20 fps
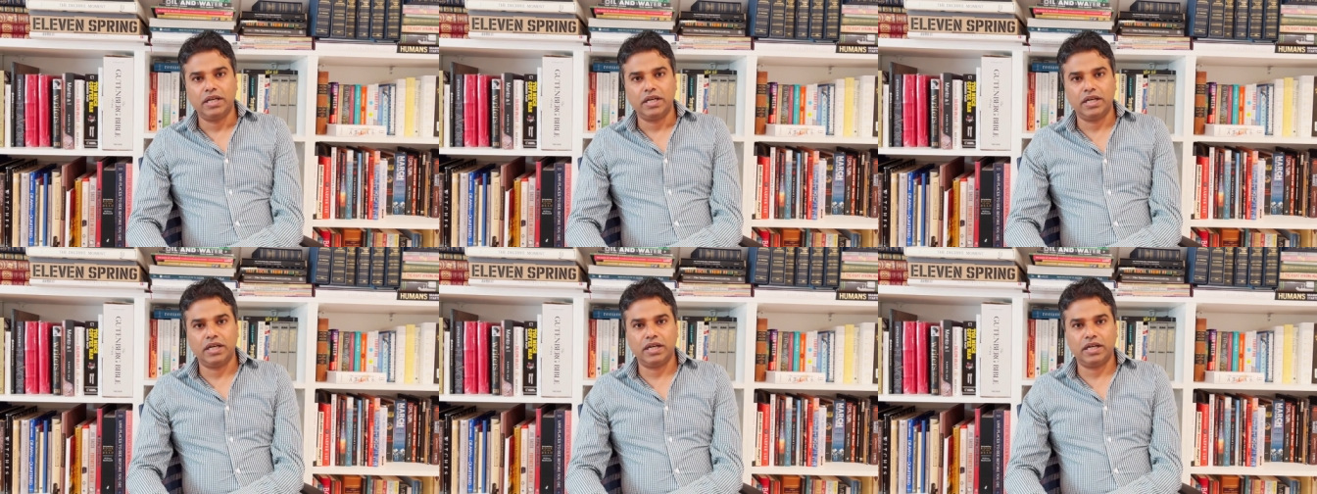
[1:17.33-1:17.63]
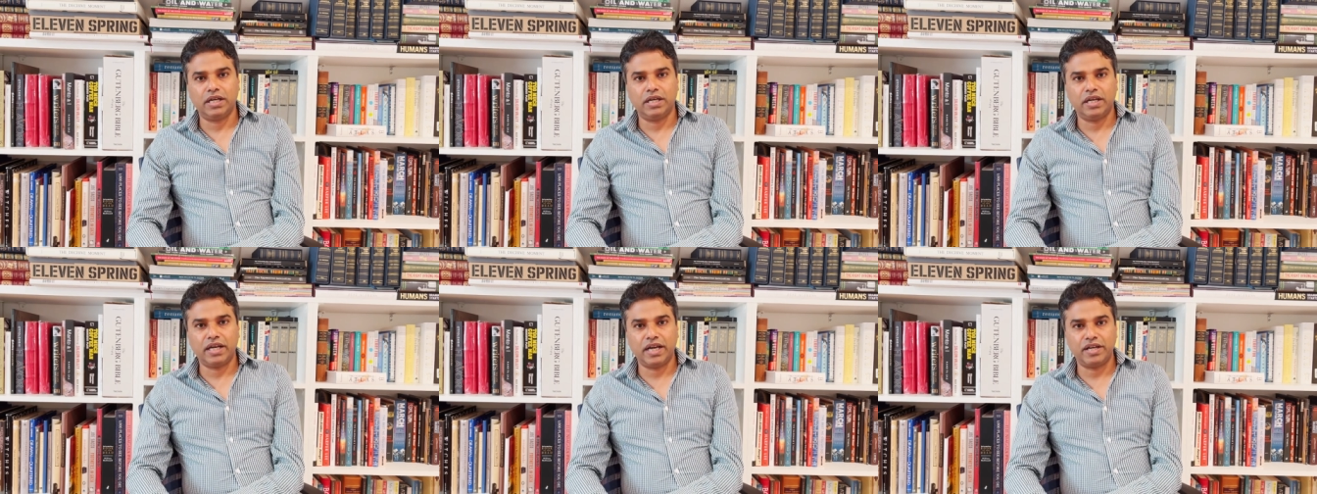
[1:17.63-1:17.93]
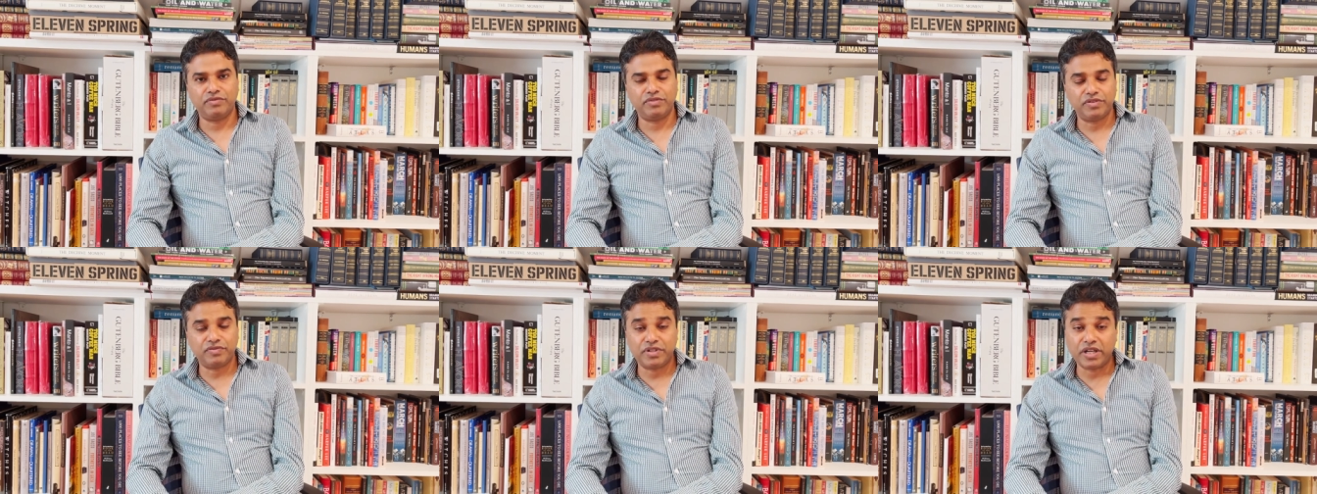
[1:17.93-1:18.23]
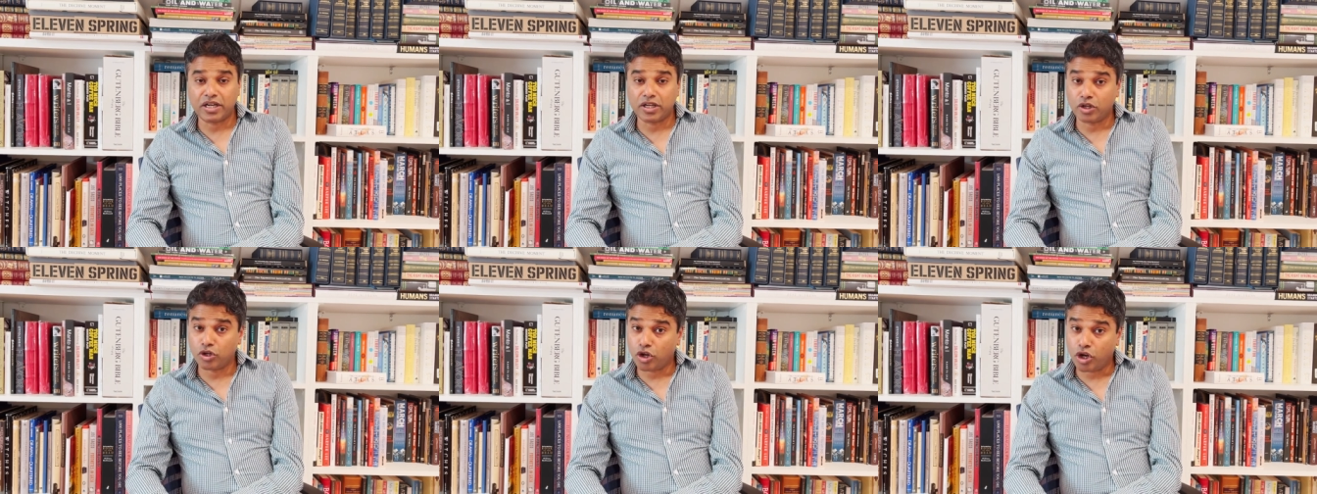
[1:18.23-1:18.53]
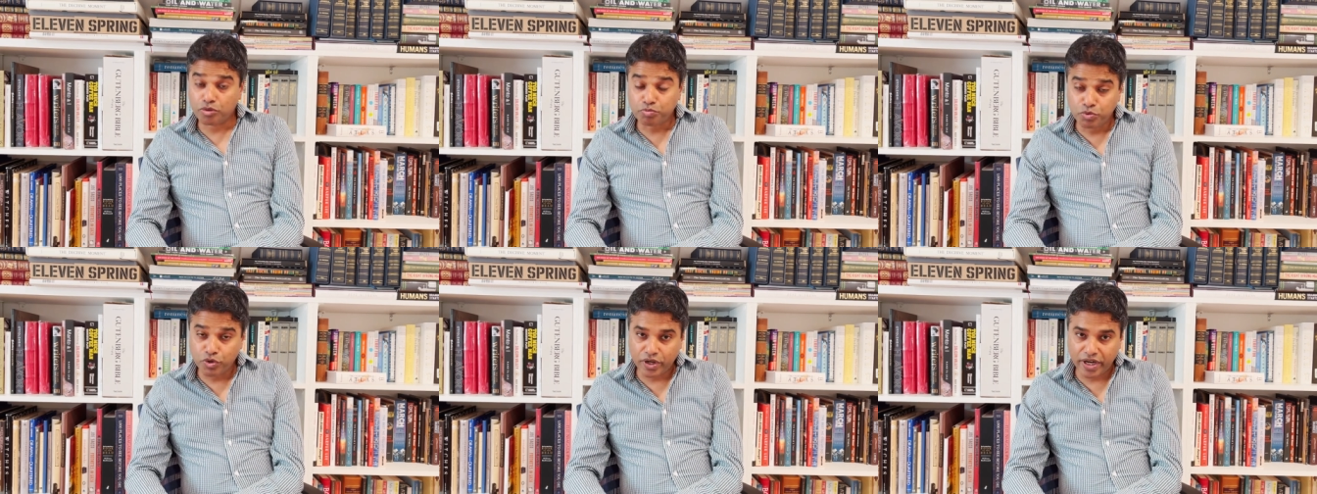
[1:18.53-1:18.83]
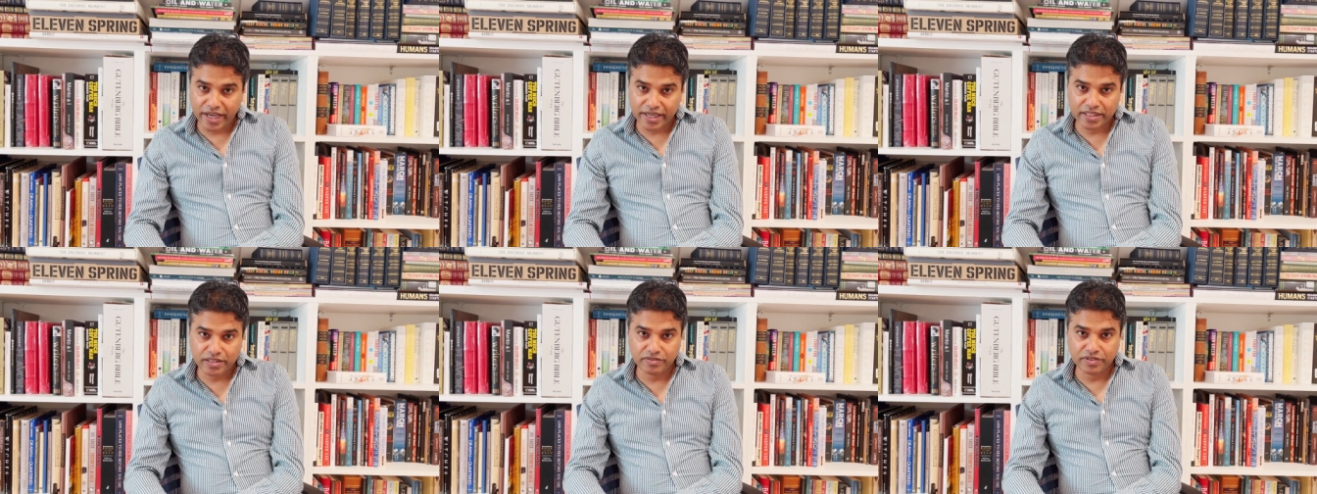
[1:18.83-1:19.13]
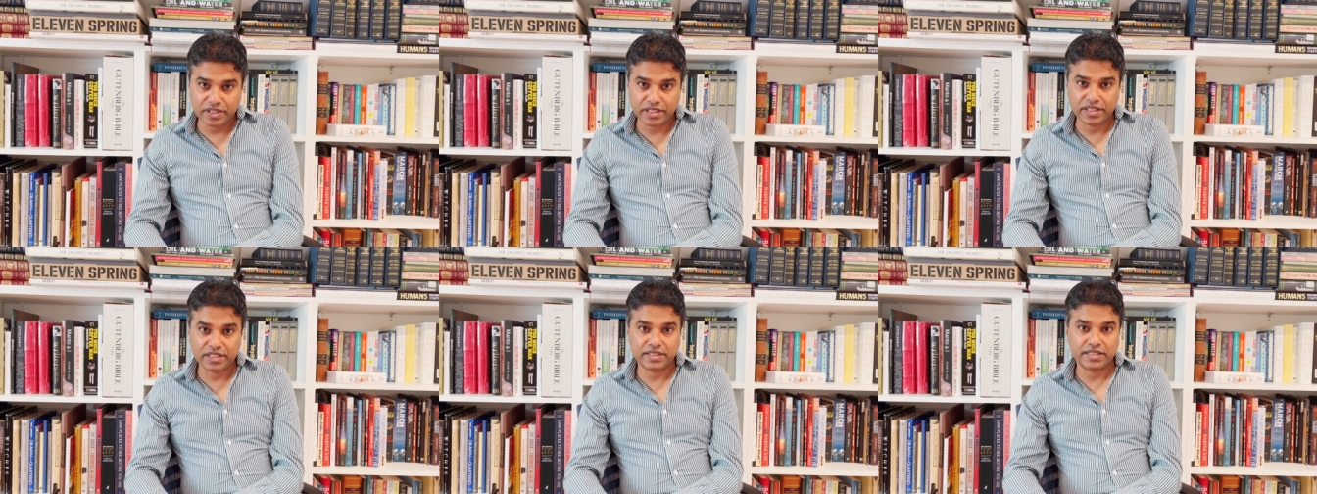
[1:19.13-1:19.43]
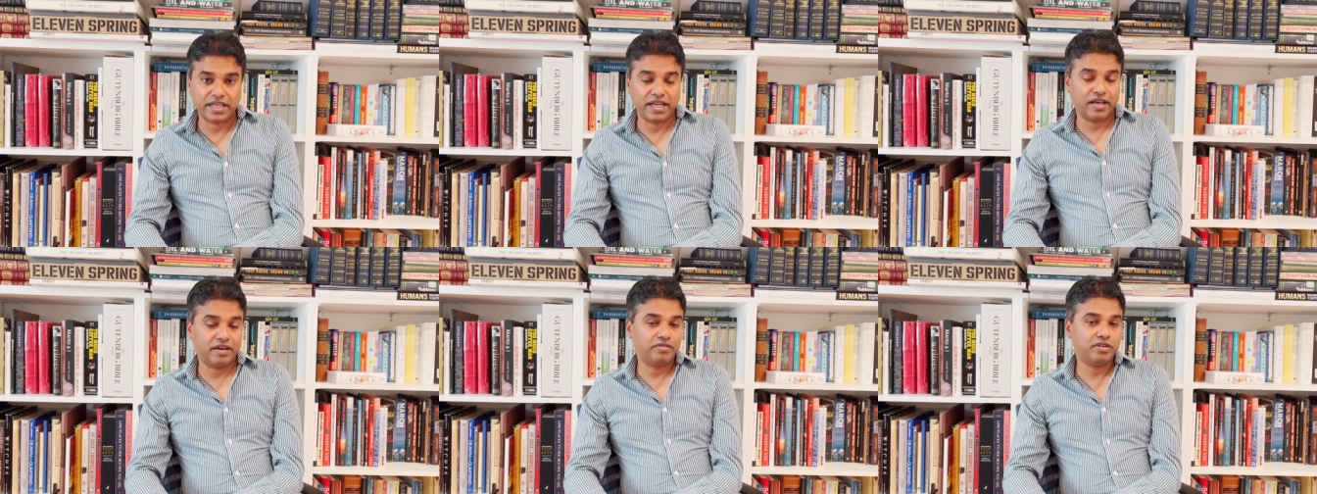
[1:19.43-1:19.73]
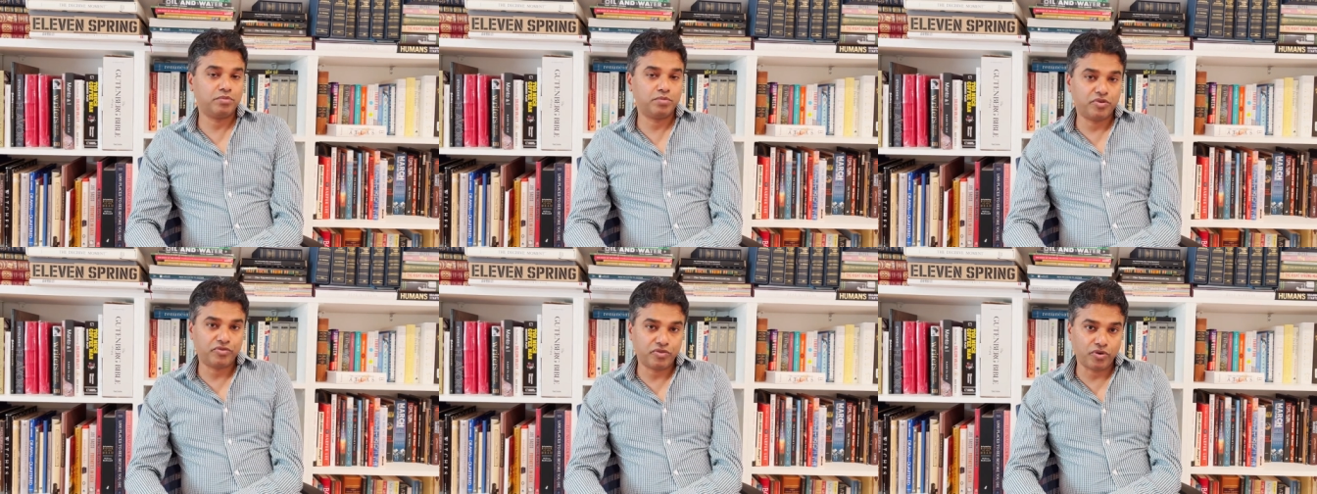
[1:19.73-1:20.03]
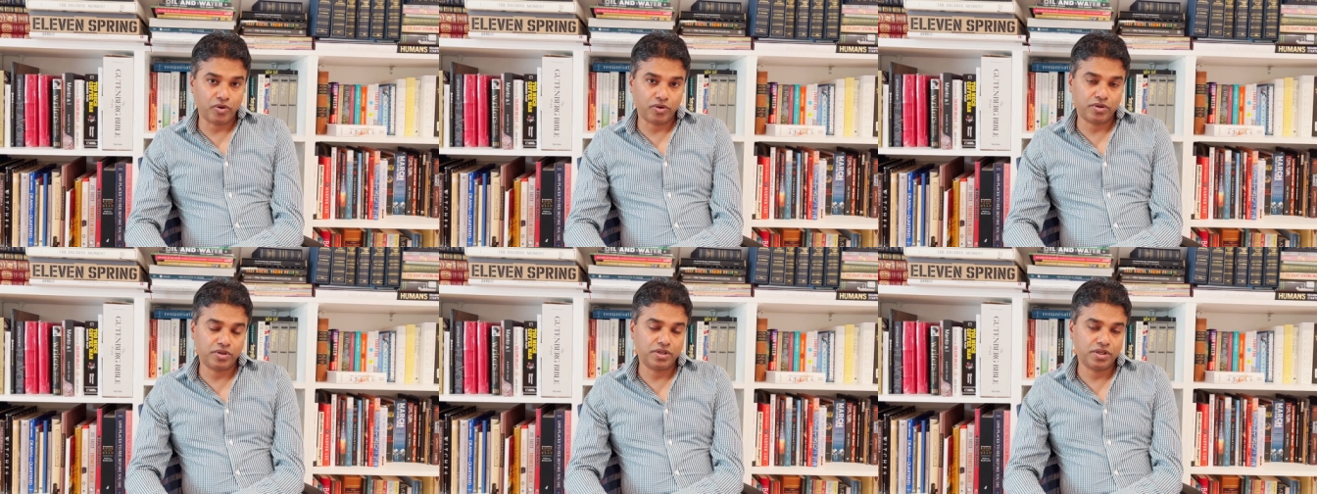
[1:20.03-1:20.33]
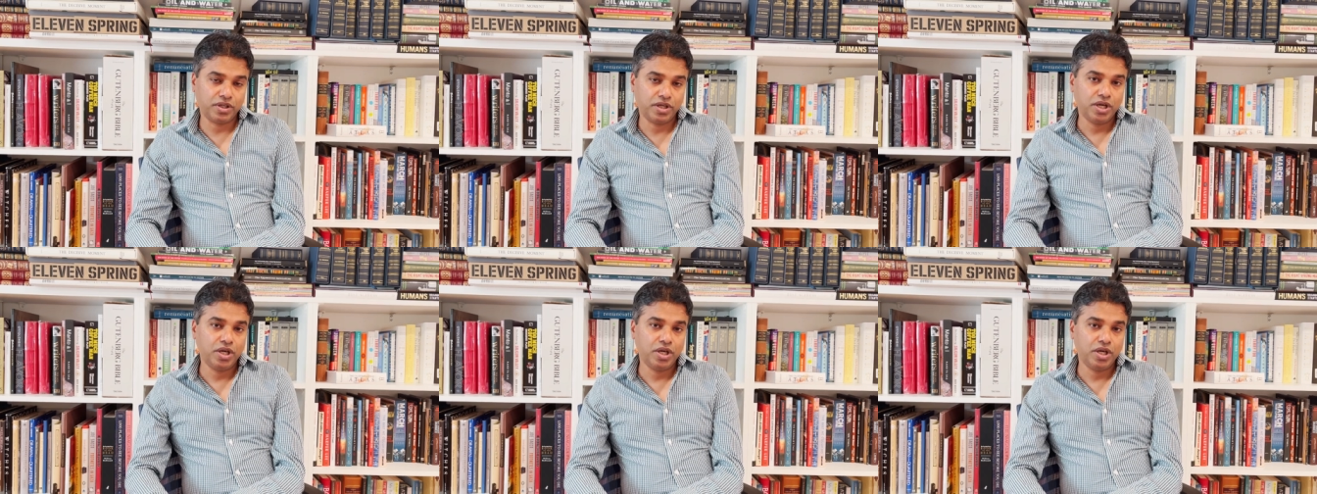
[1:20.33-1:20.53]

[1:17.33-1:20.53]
uh, and we've done a lot more activities than ever before.